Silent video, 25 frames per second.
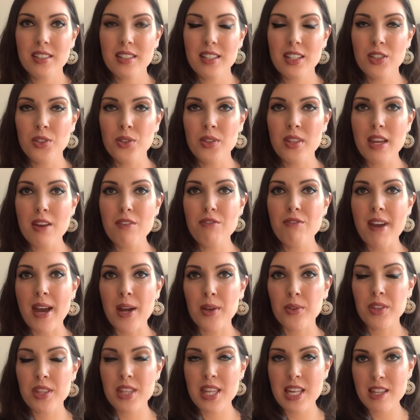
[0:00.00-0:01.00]
you know, they
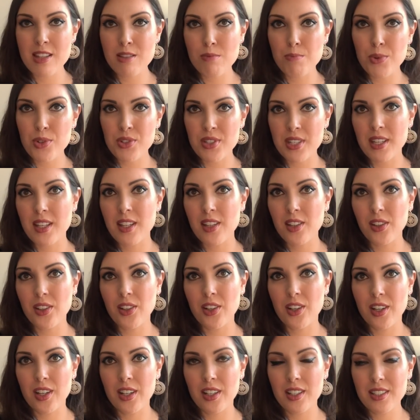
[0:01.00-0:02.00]
found these
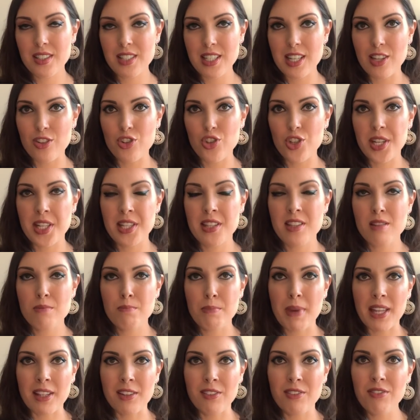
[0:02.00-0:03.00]
particular teachings
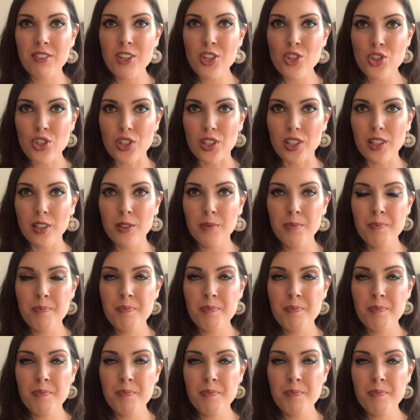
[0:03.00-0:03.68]
beneficial.